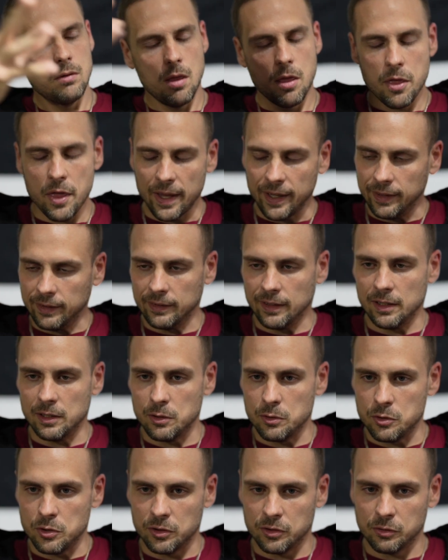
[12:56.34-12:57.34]
thing
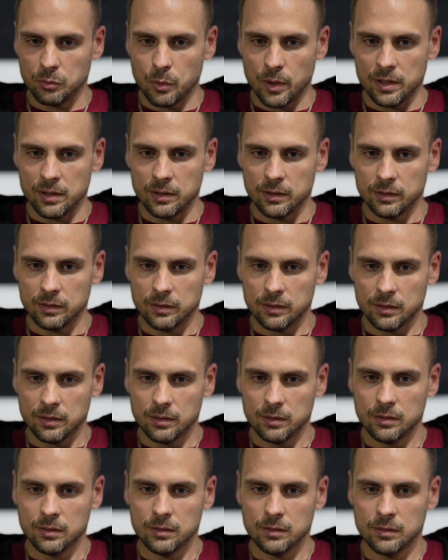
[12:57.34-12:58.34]
that you just
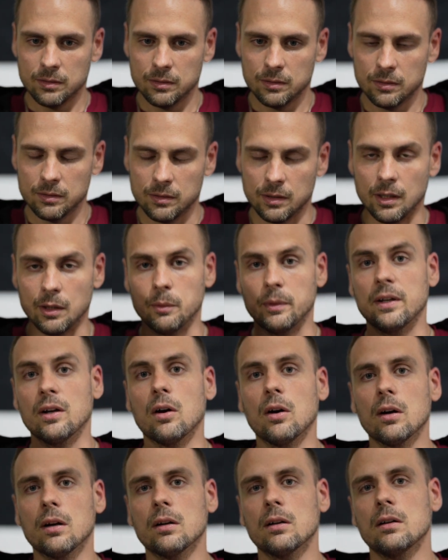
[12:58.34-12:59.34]
witnessed, here we
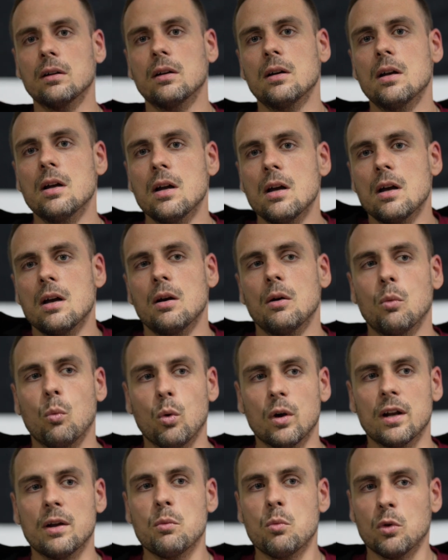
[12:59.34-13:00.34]
are.
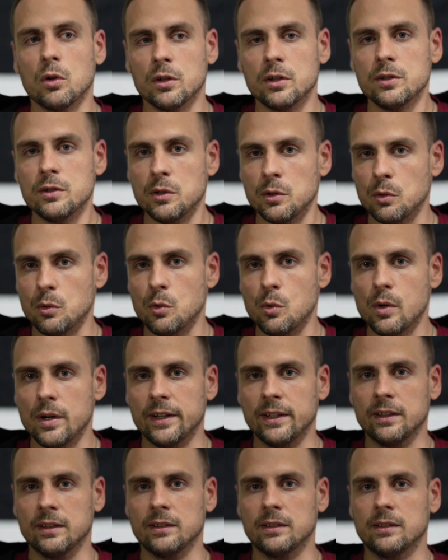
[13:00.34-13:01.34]
What I want to do
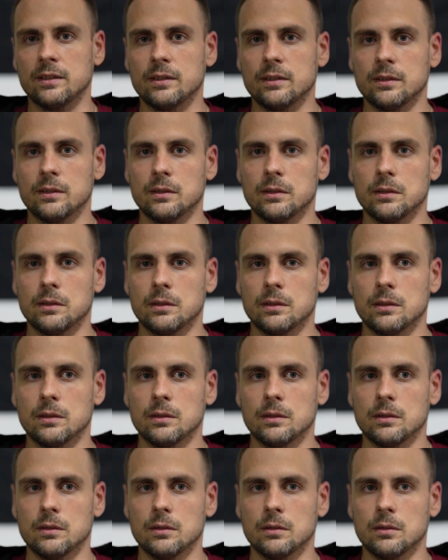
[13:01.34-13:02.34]
is
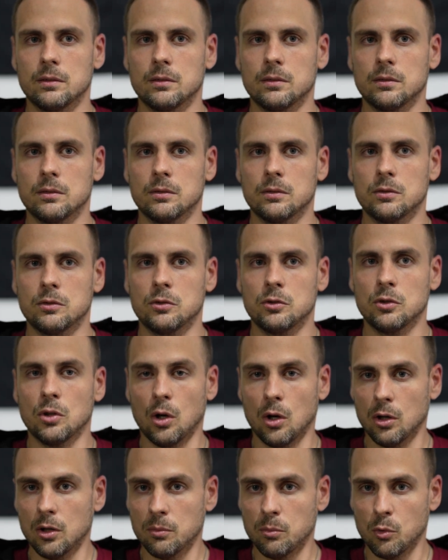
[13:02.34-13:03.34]

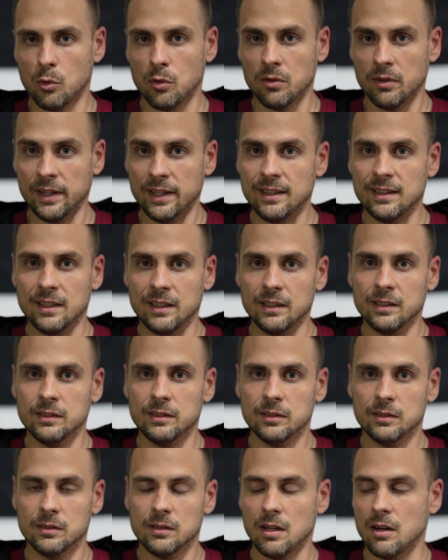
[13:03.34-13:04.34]
talk more like
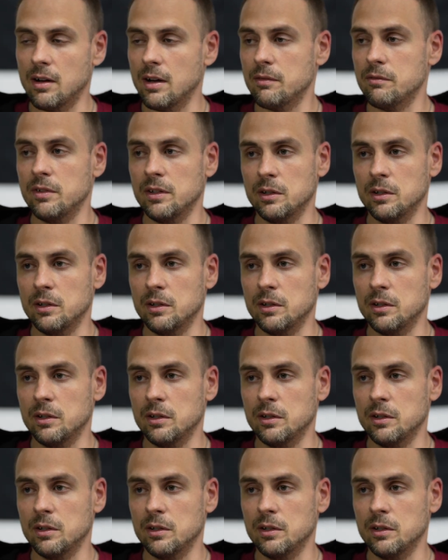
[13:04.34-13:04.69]
this. I'll have